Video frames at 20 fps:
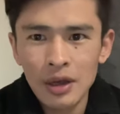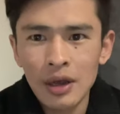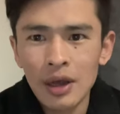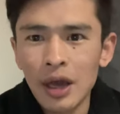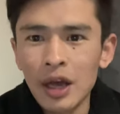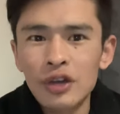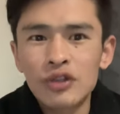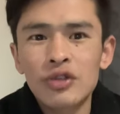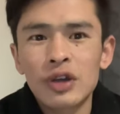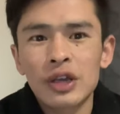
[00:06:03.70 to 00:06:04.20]

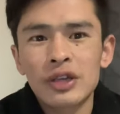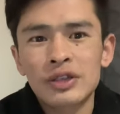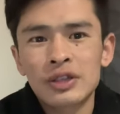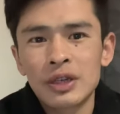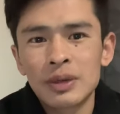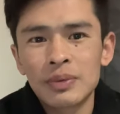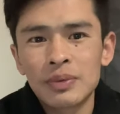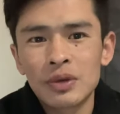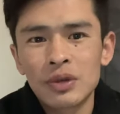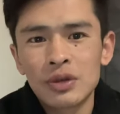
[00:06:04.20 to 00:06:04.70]
and to
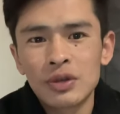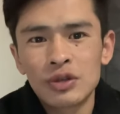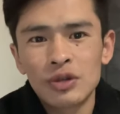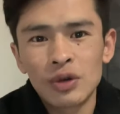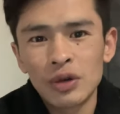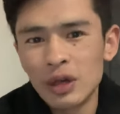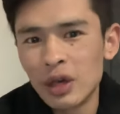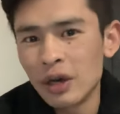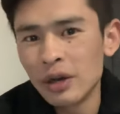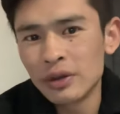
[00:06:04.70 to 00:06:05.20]
accept, to
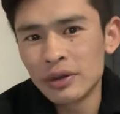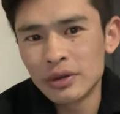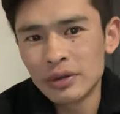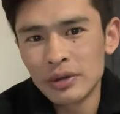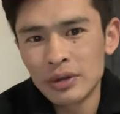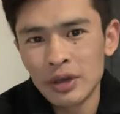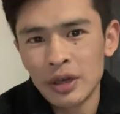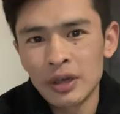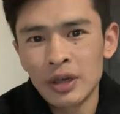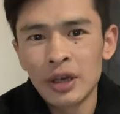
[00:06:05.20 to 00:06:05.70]
learn
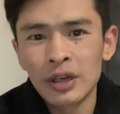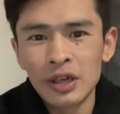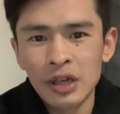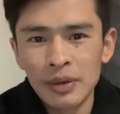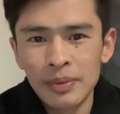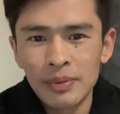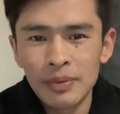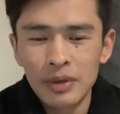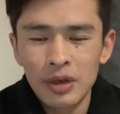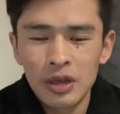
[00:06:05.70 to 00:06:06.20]
and
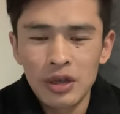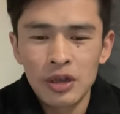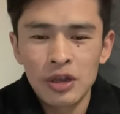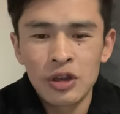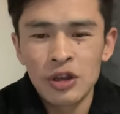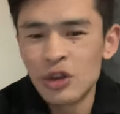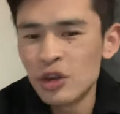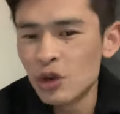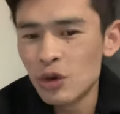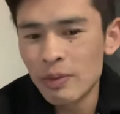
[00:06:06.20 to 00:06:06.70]
adopt
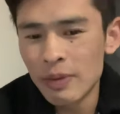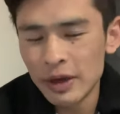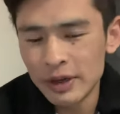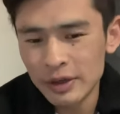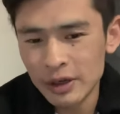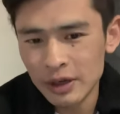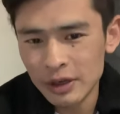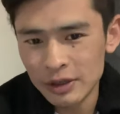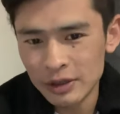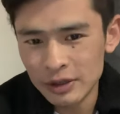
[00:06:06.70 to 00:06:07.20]
new better
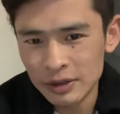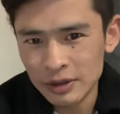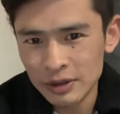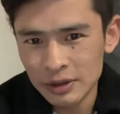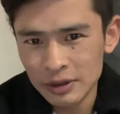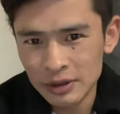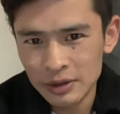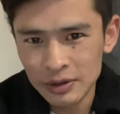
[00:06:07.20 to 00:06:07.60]
culture